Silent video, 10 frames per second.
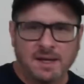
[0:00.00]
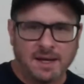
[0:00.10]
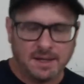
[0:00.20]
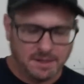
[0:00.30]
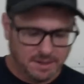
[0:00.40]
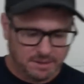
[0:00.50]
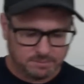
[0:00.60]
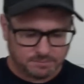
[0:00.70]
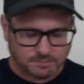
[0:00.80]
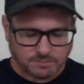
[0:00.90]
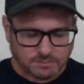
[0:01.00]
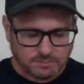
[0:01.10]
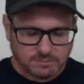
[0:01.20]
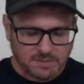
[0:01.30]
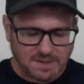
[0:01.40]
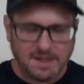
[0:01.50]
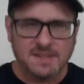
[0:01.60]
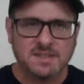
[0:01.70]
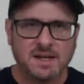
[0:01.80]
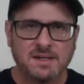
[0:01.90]
And uh, that
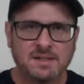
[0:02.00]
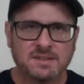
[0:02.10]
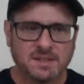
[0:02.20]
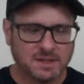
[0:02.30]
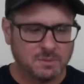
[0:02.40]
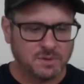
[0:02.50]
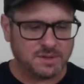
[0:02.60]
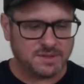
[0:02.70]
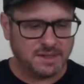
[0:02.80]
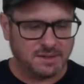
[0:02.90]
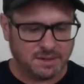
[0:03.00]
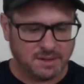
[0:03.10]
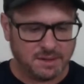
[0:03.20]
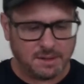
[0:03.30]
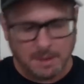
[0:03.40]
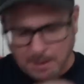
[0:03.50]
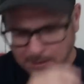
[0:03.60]
does not necessarily want to set the gun.